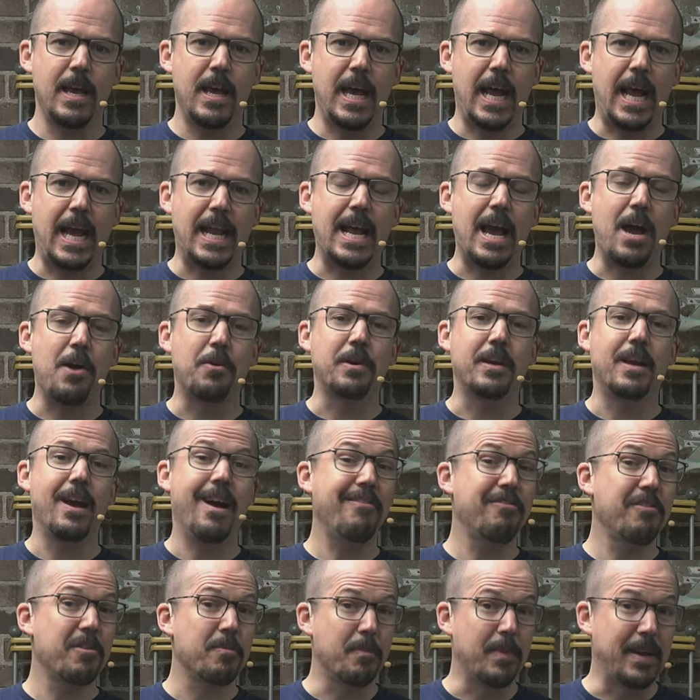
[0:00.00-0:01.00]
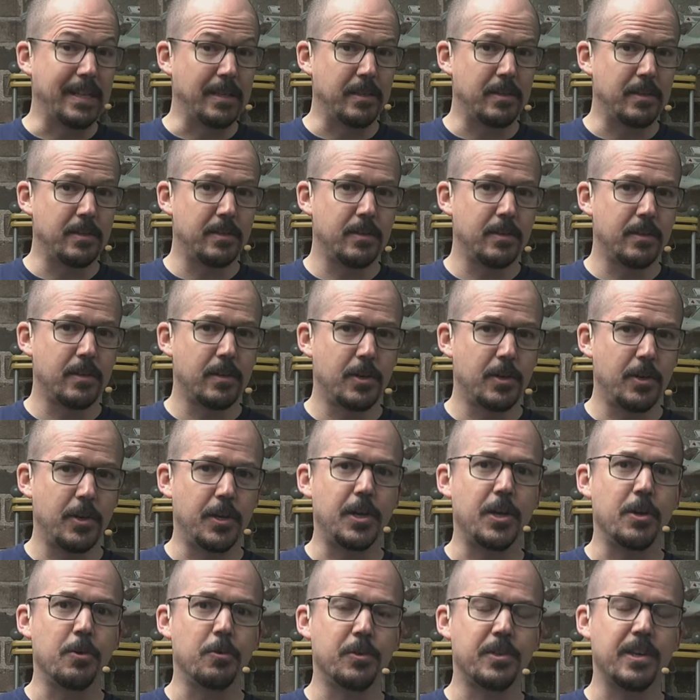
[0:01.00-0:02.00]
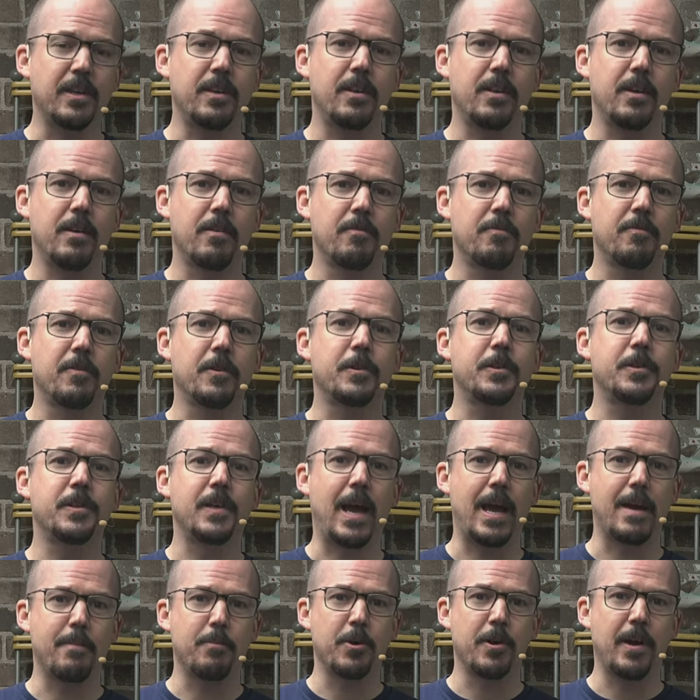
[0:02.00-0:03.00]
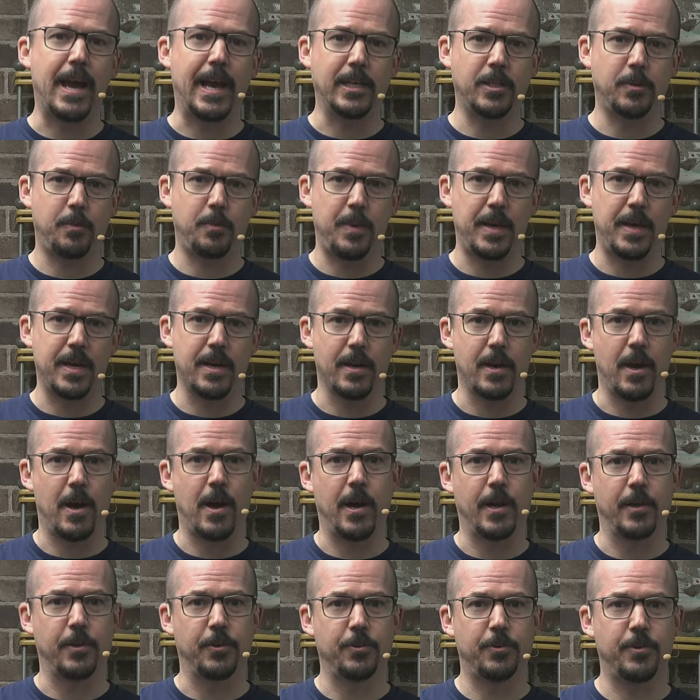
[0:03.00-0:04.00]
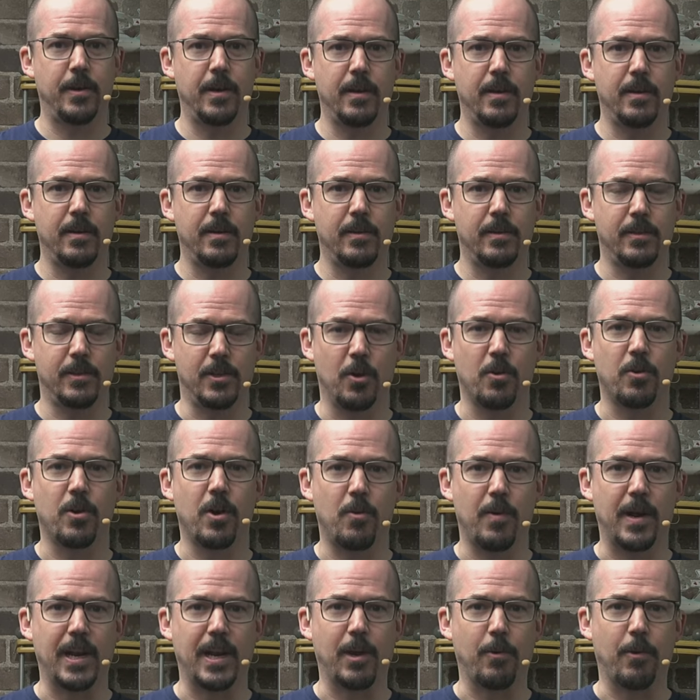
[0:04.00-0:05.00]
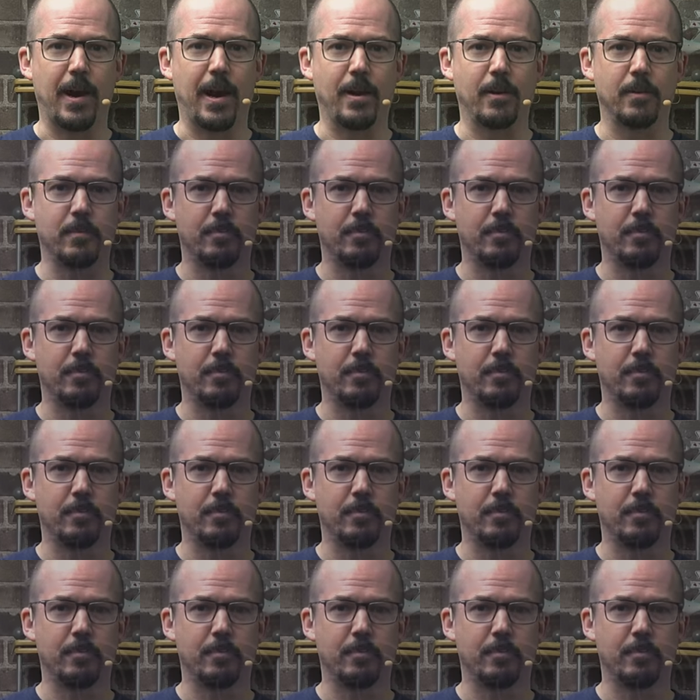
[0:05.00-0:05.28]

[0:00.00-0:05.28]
and how governments could use it for cyber espionage. Don't go anywhere.